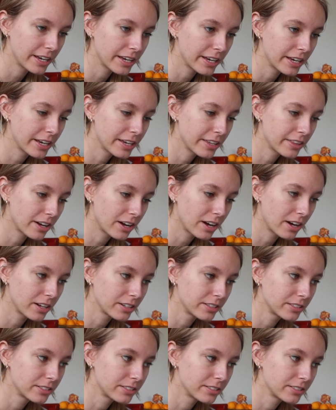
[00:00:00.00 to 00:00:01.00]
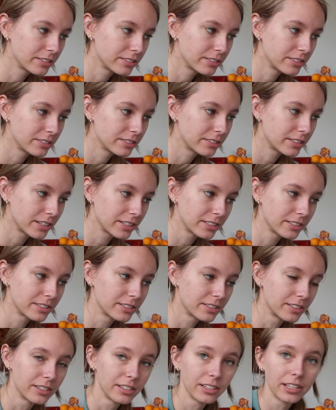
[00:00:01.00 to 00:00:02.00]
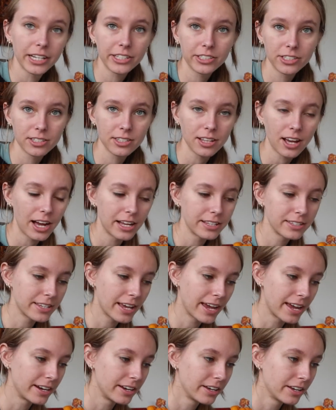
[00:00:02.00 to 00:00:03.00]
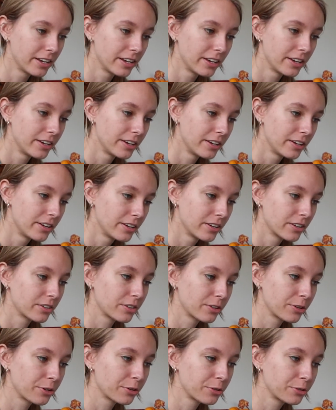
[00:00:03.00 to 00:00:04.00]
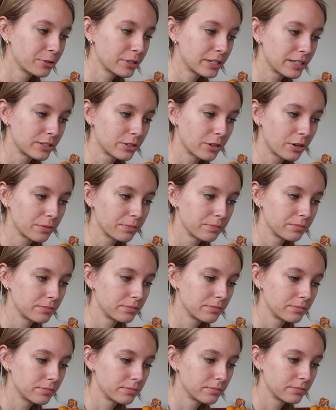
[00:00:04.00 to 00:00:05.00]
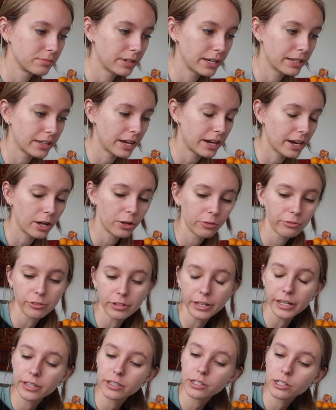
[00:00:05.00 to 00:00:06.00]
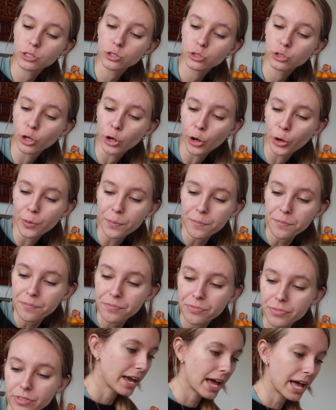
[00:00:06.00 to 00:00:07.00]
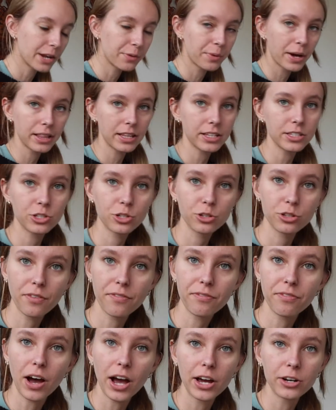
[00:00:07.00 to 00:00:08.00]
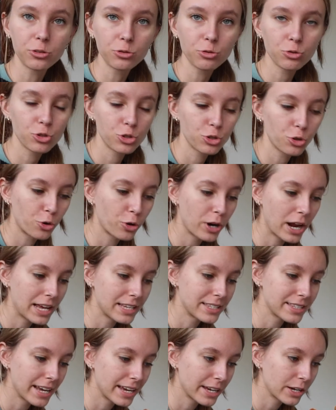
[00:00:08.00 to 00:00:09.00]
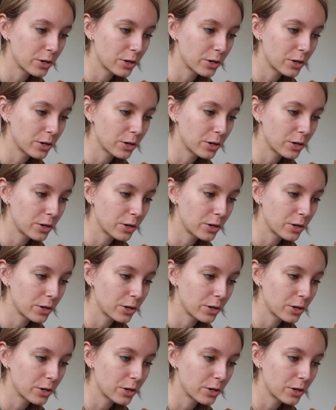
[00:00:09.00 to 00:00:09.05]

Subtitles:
either does the lecture slides, and Google is not being that helpful either. So anyway, let's do the final short essay